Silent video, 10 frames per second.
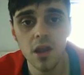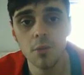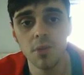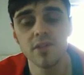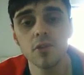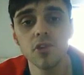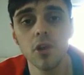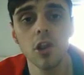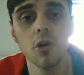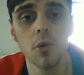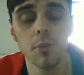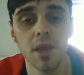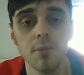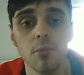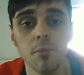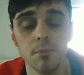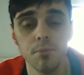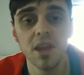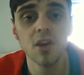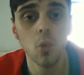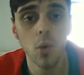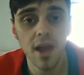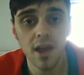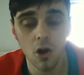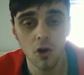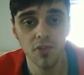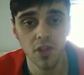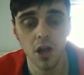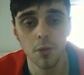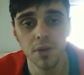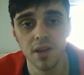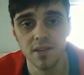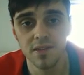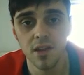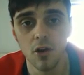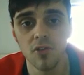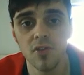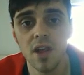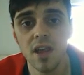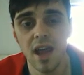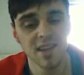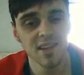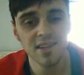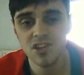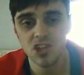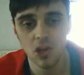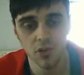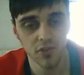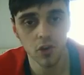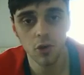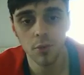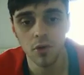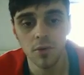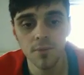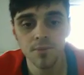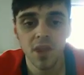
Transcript: but there's also a lot more people being aware of the company itself. And this is just phenomenal.